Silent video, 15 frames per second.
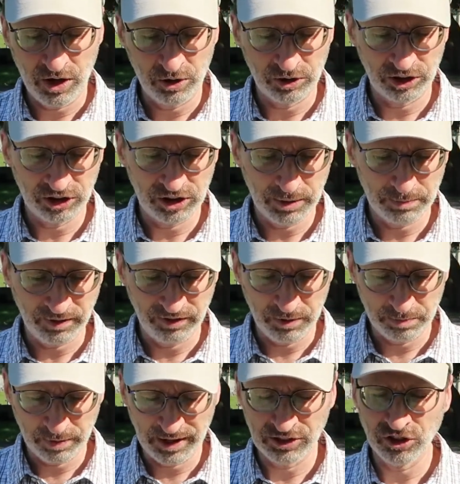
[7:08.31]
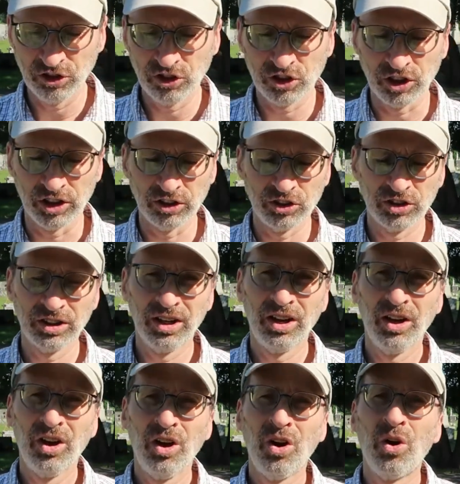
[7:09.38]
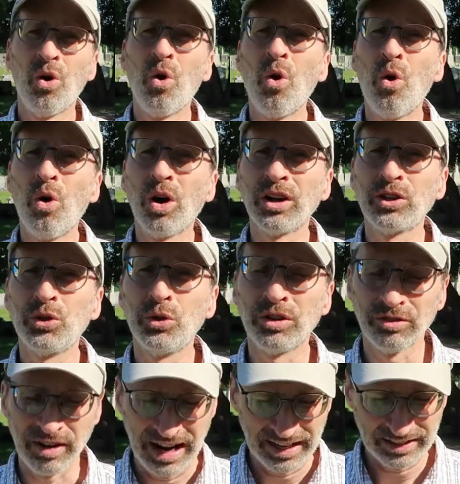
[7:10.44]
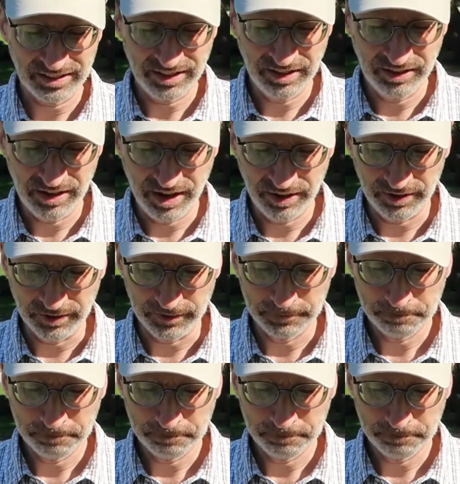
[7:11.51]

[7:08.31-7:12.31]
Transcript: ownership of the present church, or to erect another.